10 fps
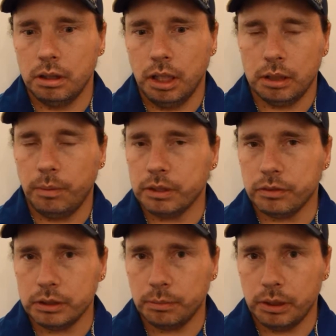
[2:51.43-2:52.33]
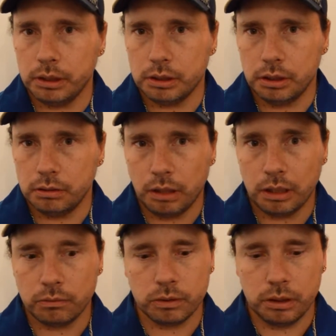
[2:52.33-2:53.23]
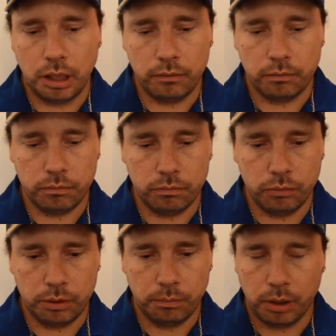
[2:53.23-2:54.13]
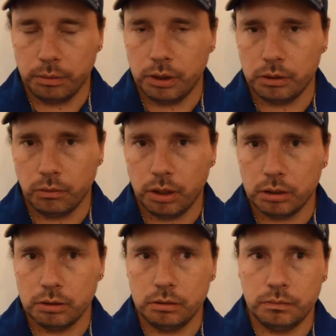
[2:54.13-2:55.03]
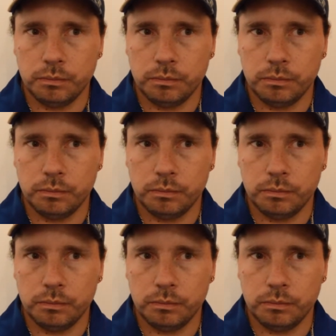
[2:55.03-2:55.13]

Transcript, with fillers: at the best friend's place. You know, I haven't really barbecued in a while.